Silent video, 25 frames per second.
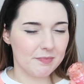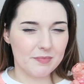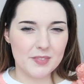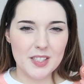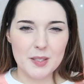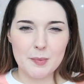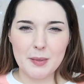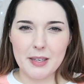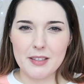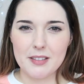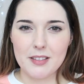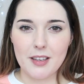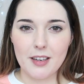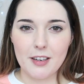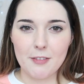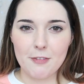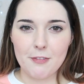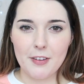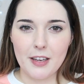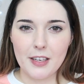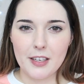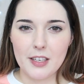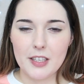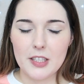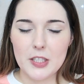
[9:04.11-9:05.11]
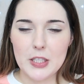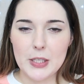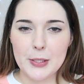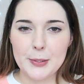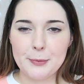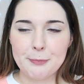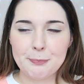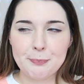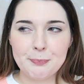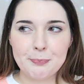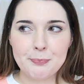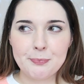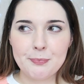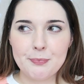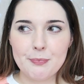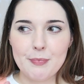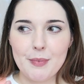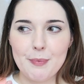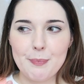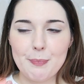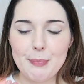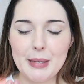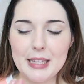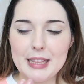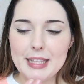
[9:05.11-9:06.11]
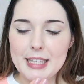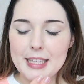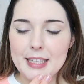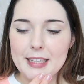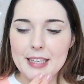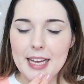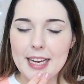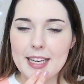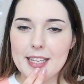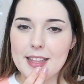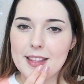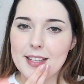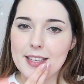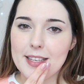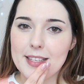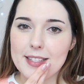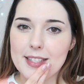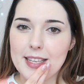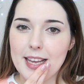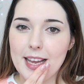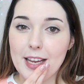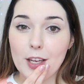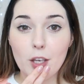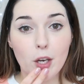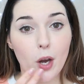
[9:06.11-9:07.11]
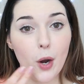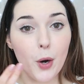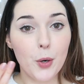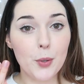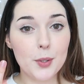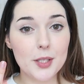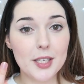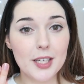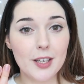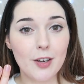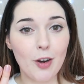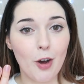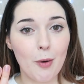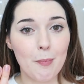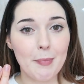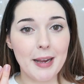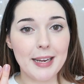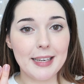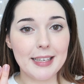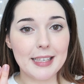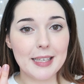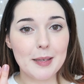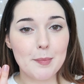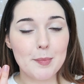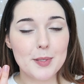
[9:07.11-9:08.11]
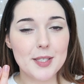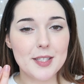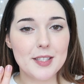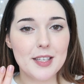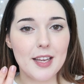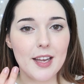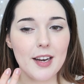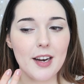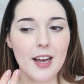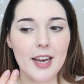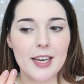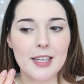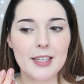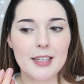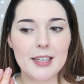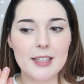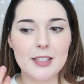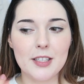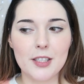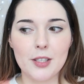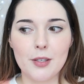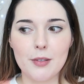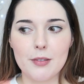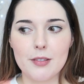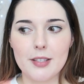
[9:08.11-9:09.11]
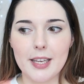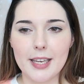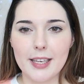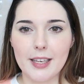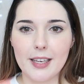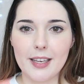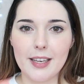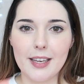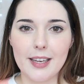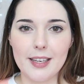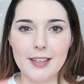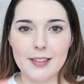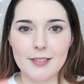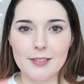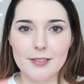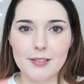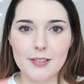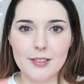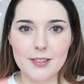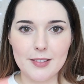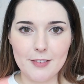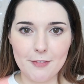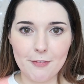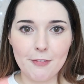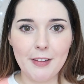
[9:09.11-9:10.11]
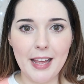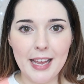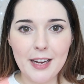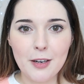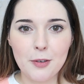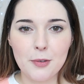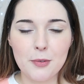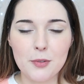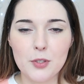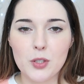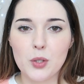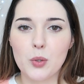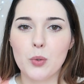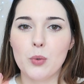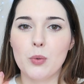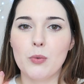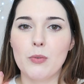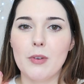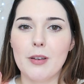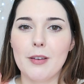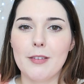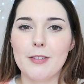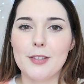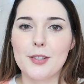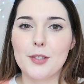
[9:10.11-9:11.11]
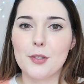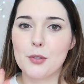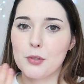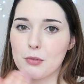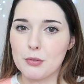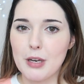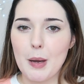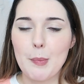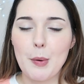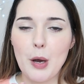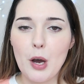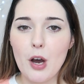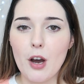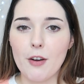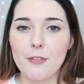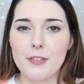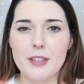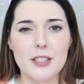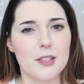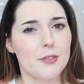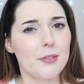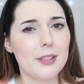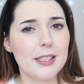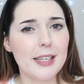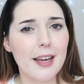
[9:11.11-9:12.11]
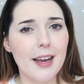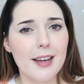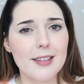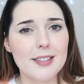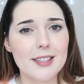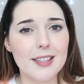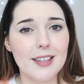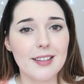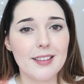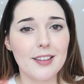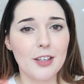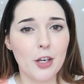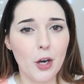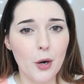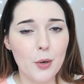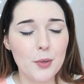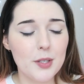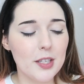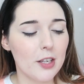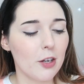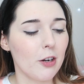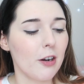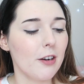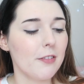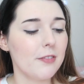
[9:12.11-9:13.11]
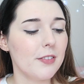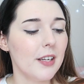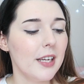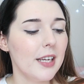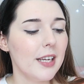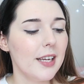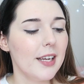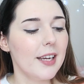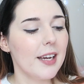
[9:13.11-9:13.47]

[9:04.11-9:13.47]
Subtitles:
It smells kind of funky too. But then like there's a coating on my lips that I need to use like a flannel to scrub off, and it's really hard to get the coating off.